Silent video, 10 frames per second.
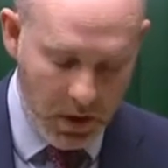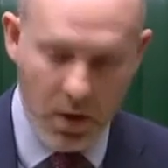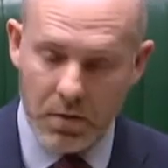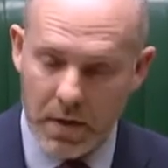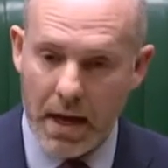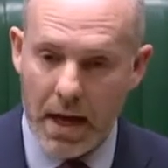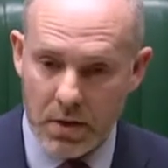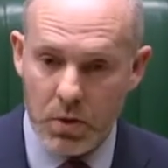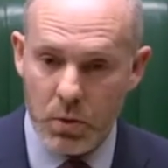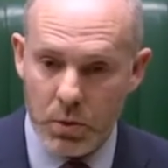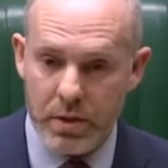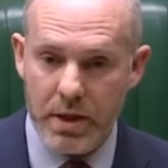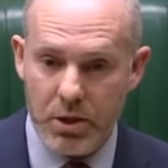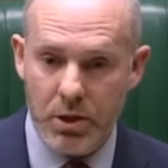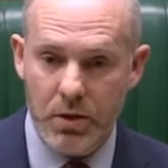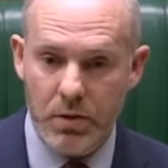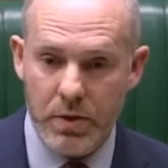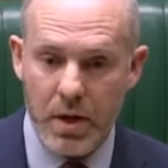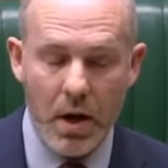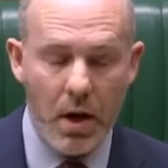COVID has caused issues.